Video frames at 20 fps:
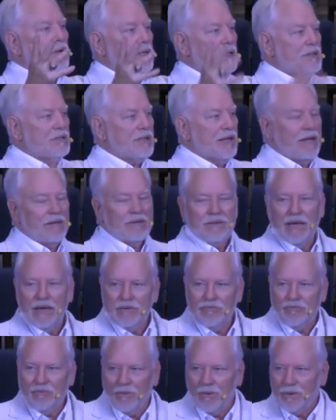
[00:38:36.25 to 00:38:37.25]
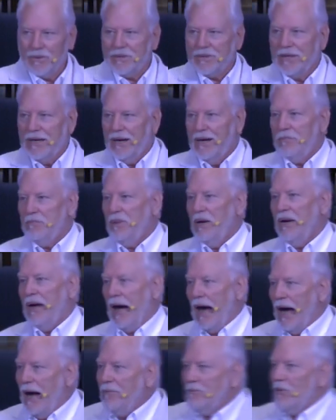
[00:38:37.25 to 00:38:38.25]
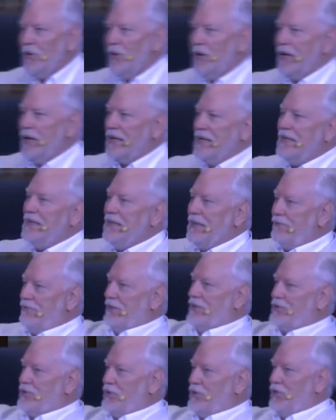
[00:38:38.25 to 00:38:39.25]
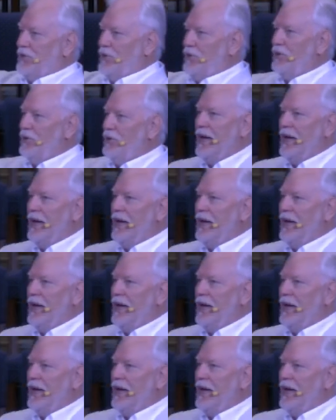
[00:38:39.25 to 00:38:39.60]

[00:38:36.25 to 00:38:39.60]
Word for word: to take that fourth cup. I'm going to give it to you.